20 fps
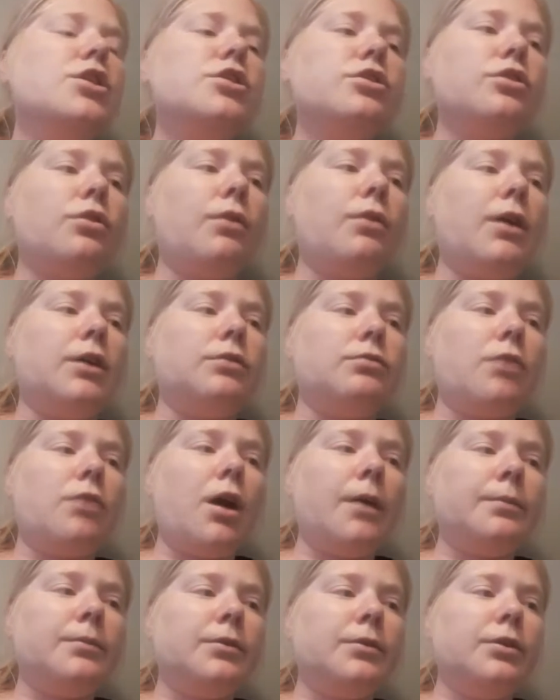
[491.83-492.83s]
So I
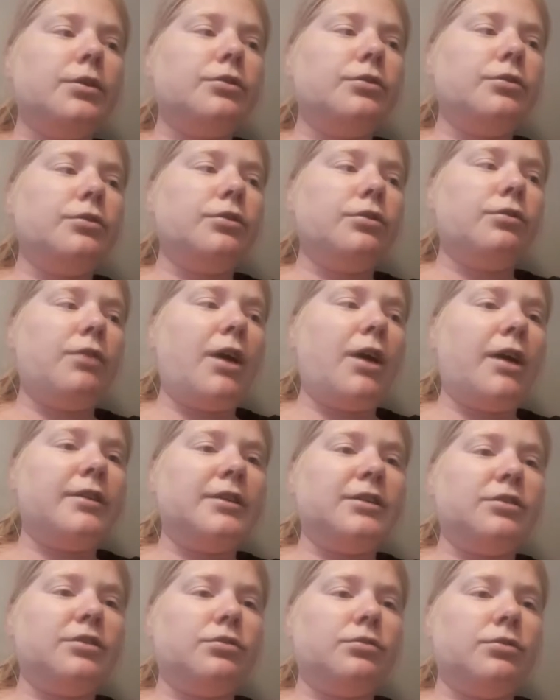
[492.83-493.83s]
dropped to the
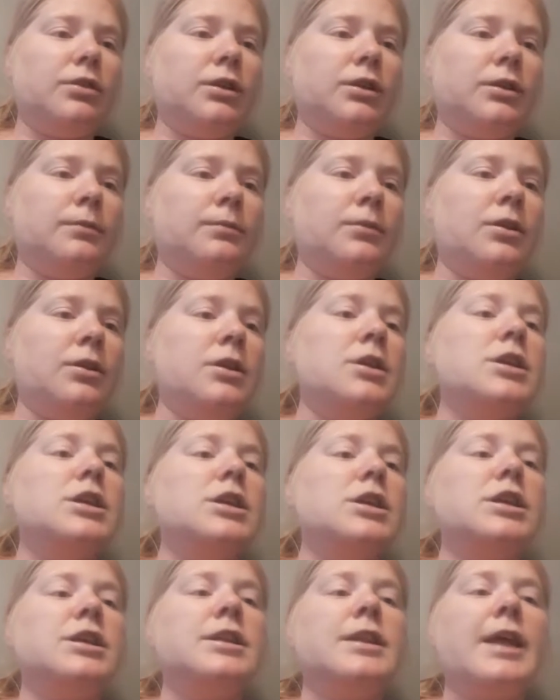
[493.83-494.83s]
ground and screamed
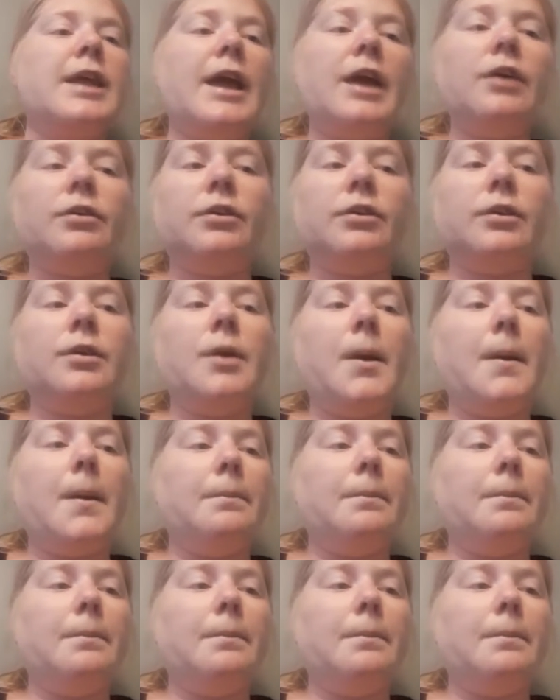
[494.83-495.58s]
in terror.